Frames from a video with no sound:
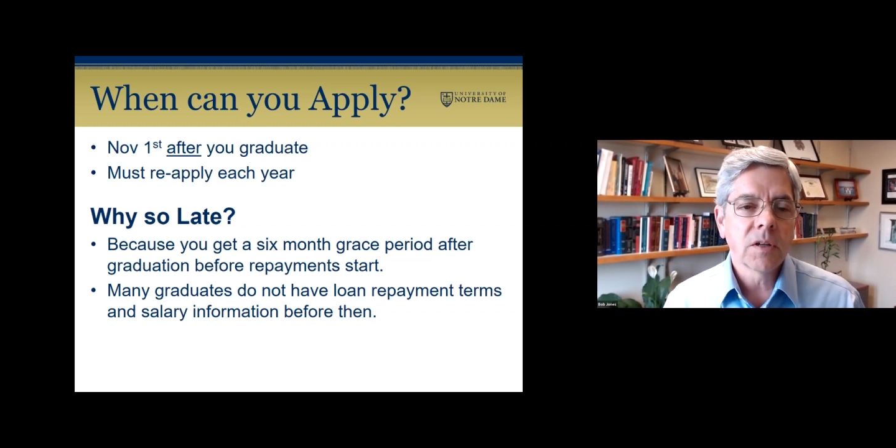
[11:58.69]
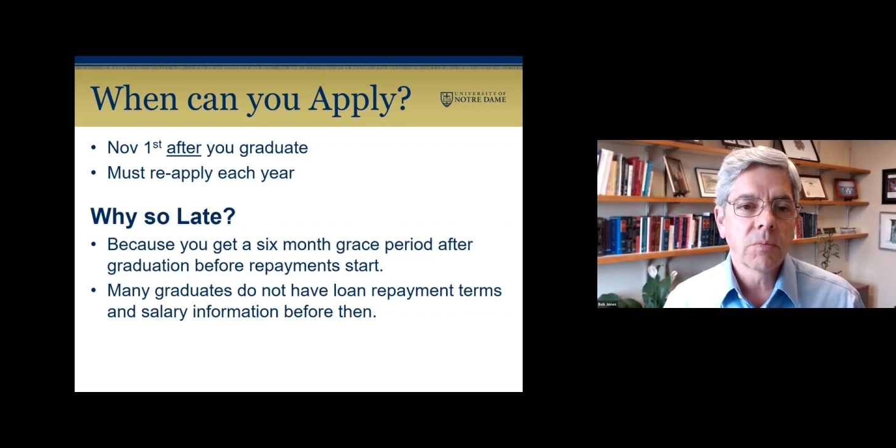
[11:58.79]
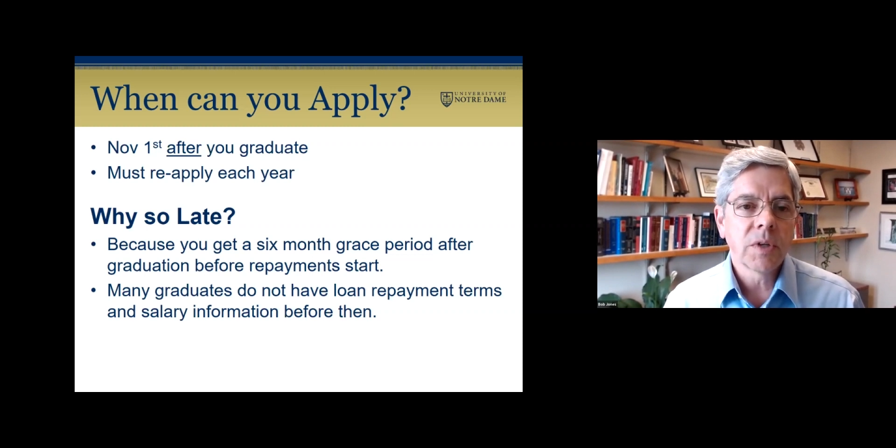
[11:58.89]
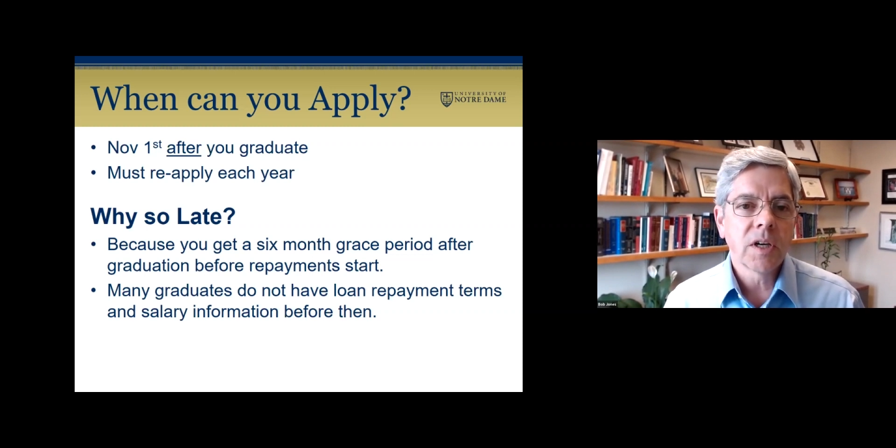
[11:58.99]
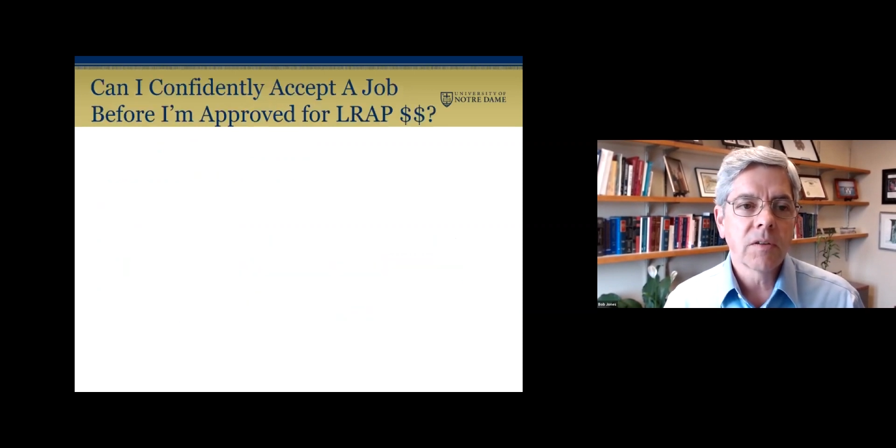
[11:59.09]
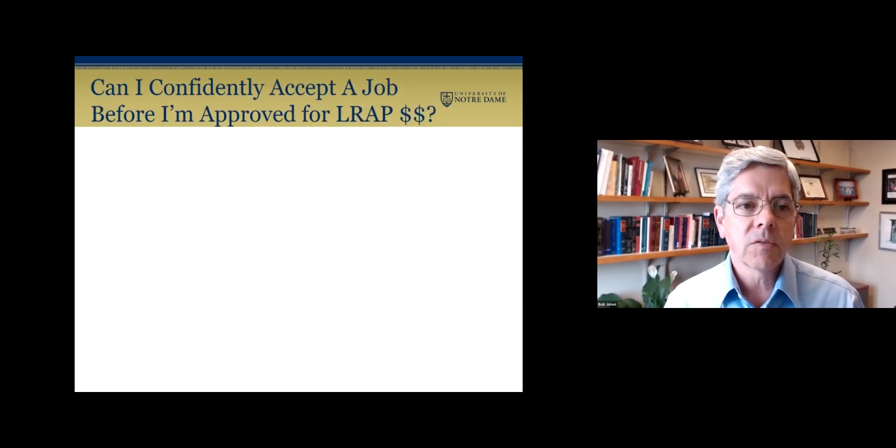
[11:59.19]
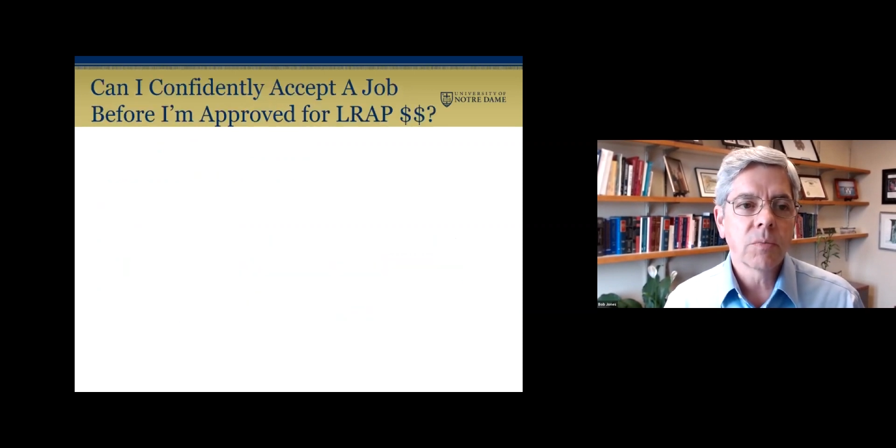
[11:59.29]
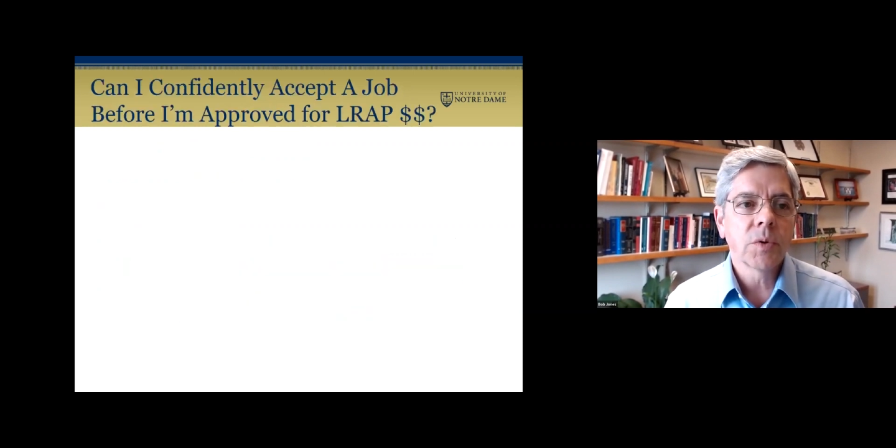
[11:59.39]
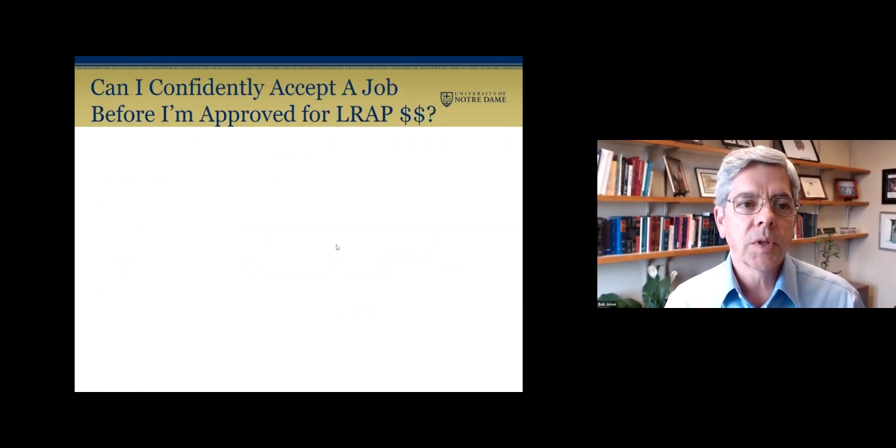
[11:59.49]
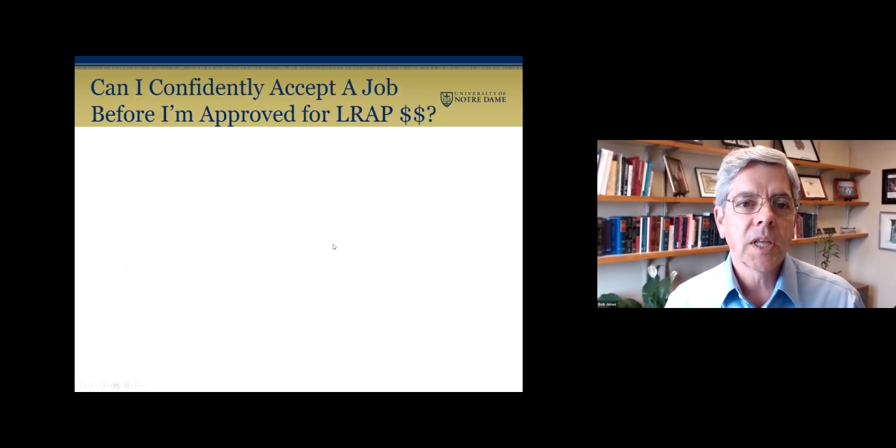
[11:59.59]
can be
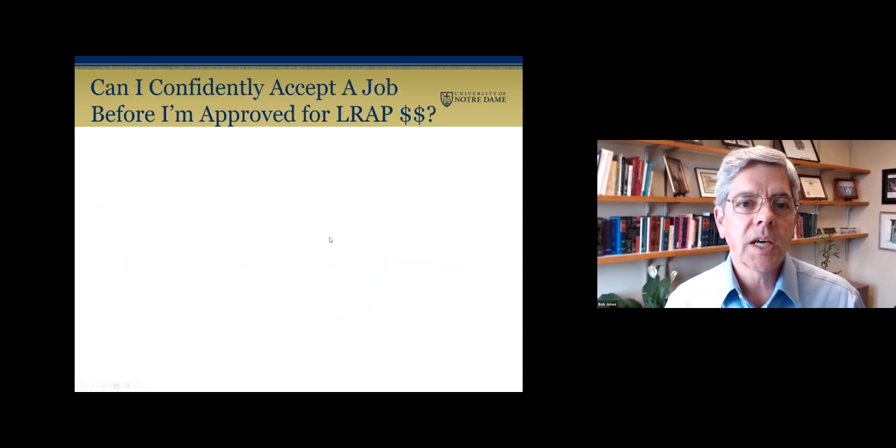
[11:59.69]
comfortable with